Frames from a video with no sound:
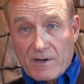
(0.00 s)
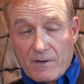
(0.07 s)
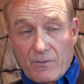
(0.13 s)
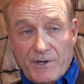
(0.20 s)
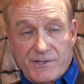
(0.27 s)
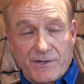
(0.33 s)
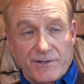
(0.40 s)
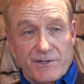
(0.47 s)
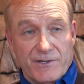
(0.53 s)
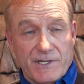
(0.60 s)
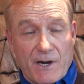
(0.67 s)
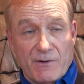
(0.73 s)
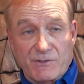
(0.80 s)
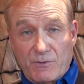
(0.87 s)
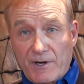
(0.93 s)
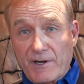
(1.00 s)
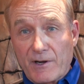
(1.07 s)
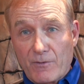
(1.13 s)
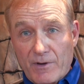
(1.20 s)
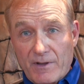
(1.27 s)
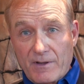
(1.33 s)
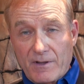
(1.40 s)
researchers I was
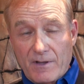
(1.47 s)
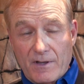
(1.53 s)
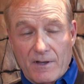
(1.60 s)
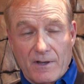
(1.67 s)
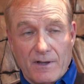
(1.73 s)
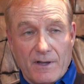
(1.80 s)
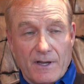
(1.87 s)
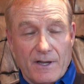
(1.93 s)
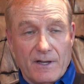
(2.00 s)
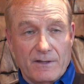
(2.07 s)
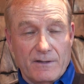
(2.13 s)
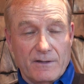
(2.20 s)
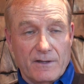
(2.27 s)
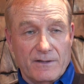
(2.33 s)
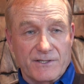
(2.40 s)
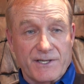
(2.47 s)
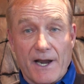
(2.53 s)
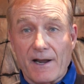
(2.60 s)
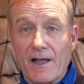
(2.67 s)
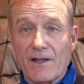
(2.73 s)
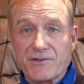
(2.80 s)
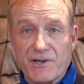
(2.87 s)
working with uh, at uh, the
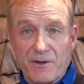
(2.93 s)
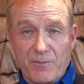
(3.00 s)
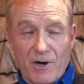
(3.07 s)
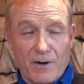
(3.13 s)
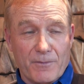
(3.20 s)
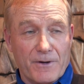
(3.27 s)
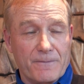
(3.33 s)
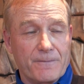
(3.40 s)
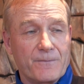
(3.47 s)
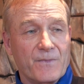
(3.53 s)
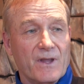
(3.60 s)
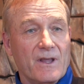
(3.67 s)
psychology department